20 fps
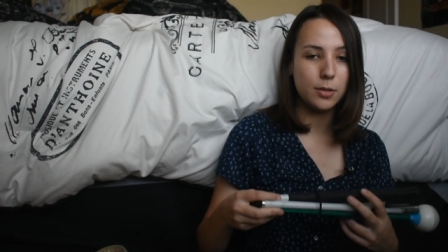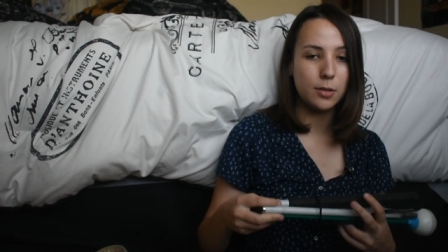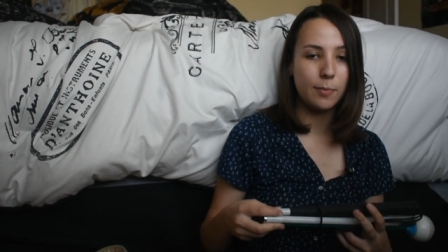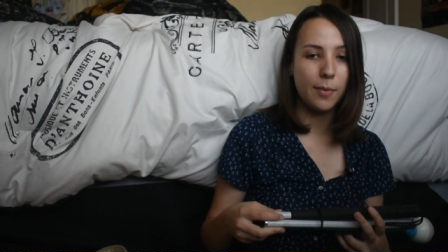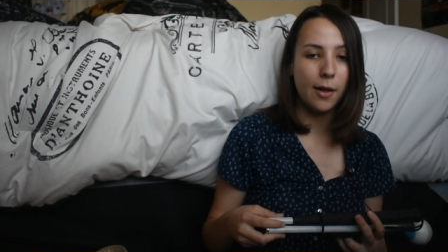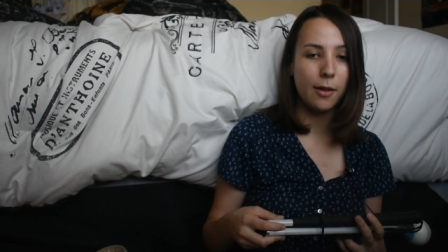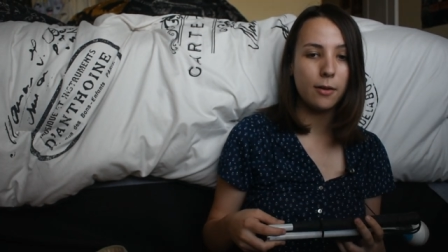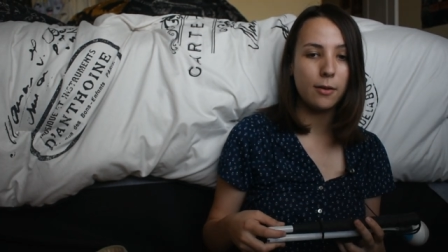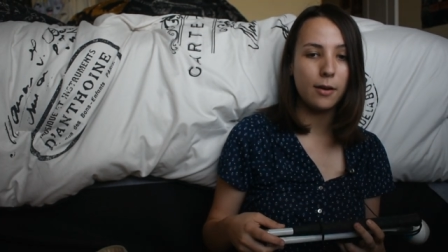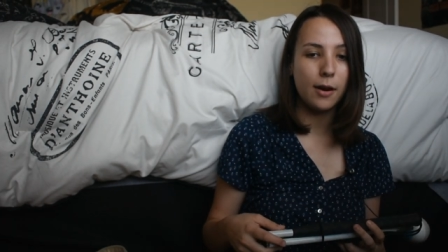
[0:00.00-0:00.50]

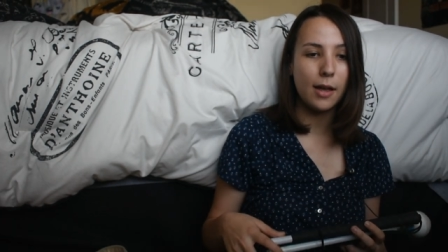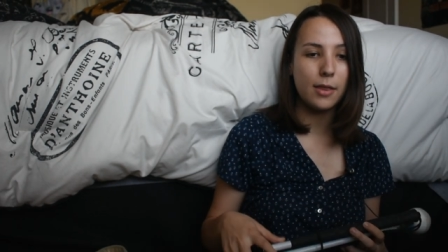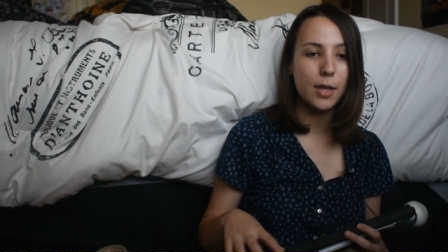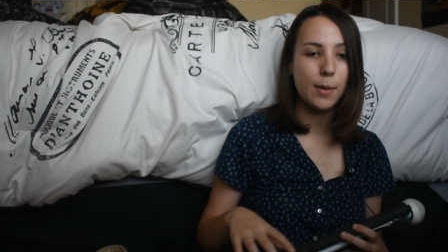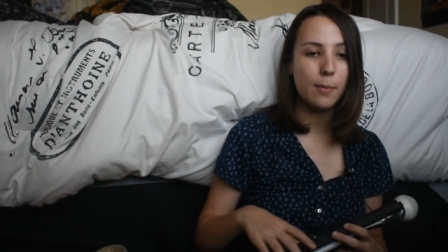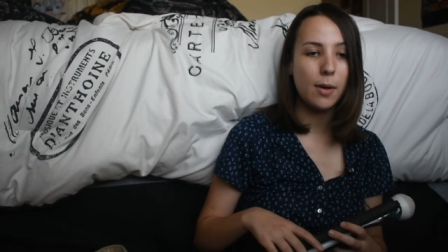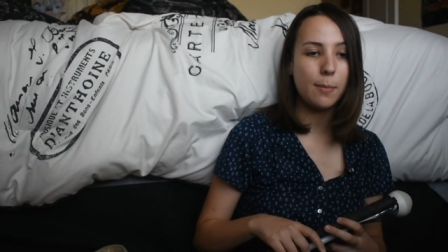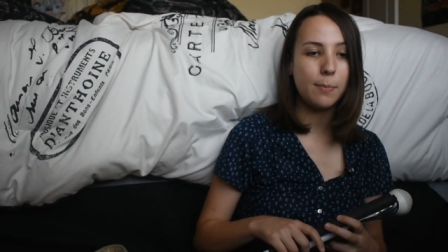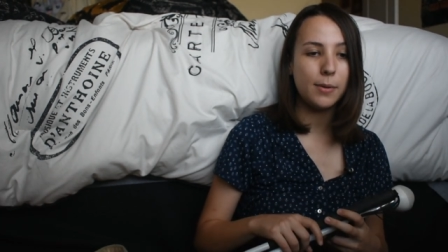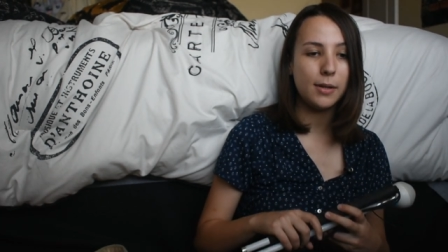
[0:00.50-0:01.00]
smaller and they
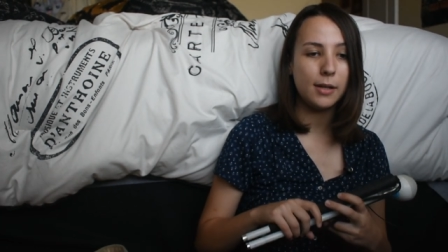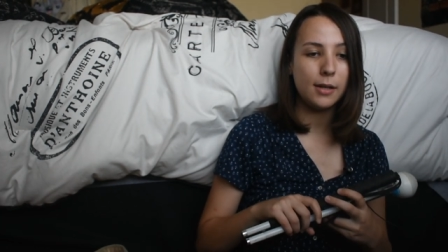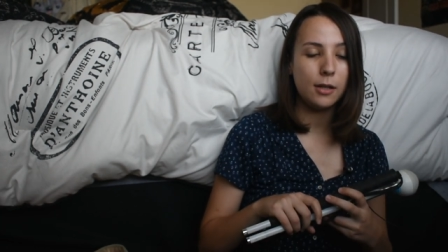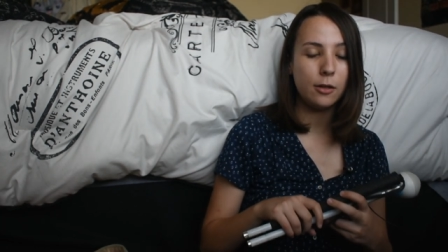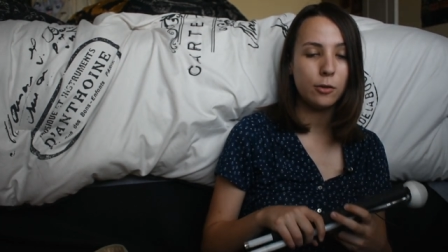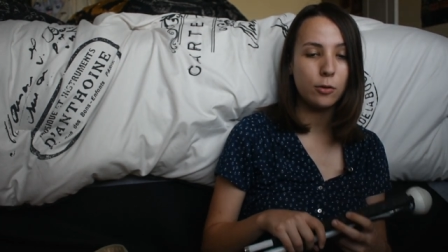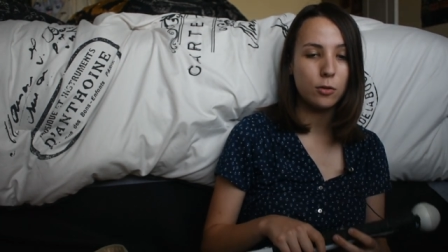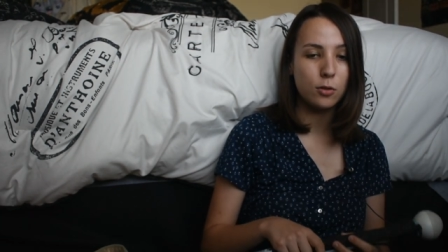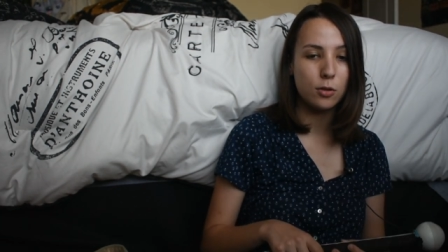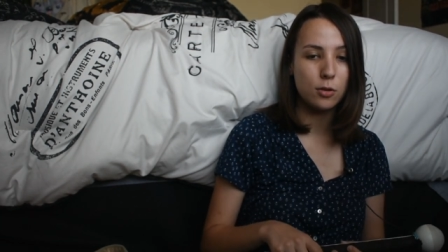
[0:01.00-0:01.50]
might be
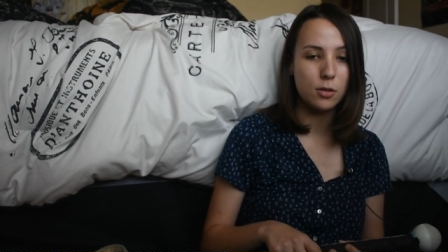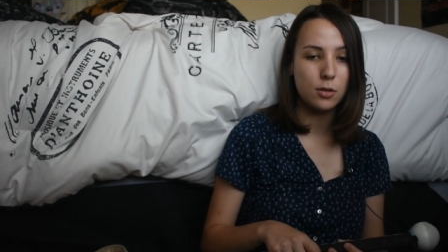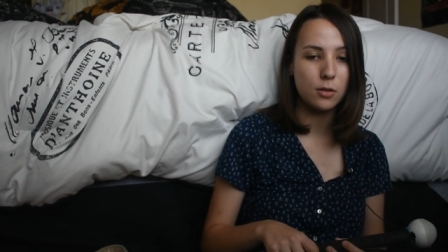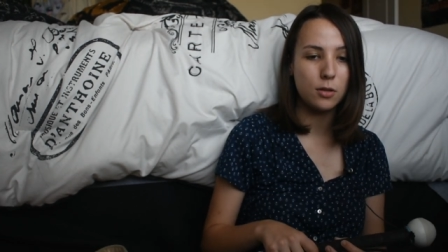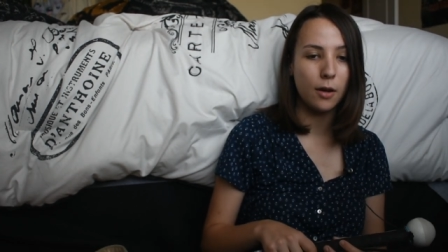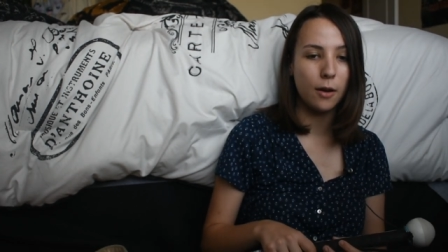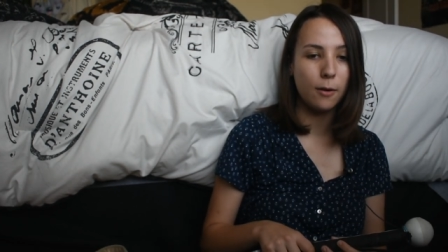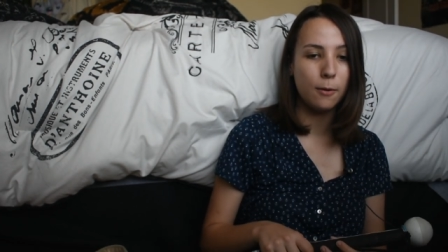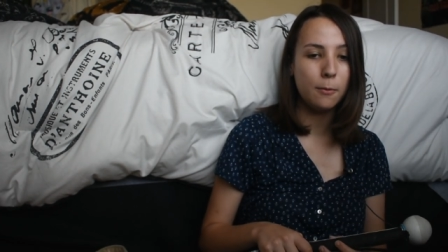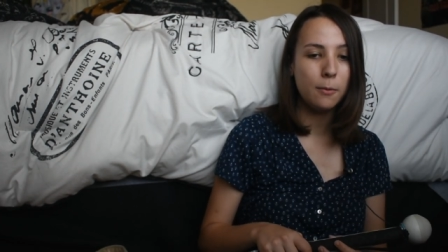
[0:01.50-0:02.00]
easier to
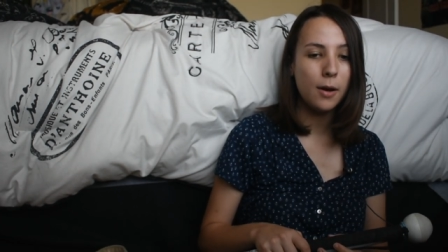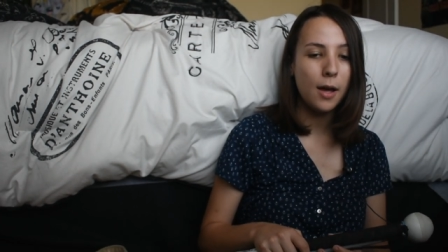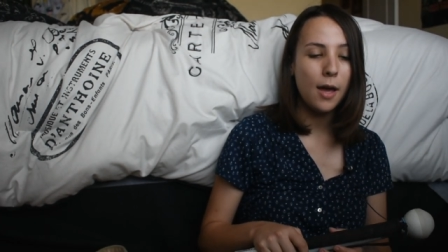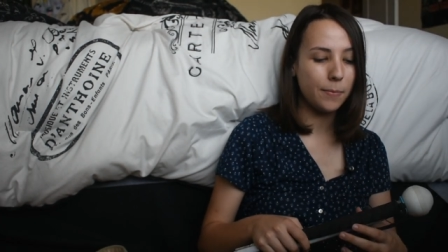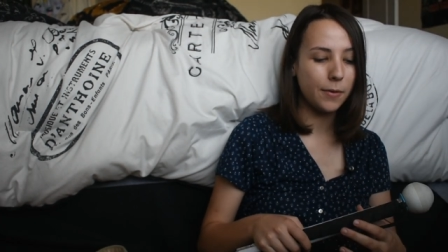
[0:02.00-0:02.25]
stow,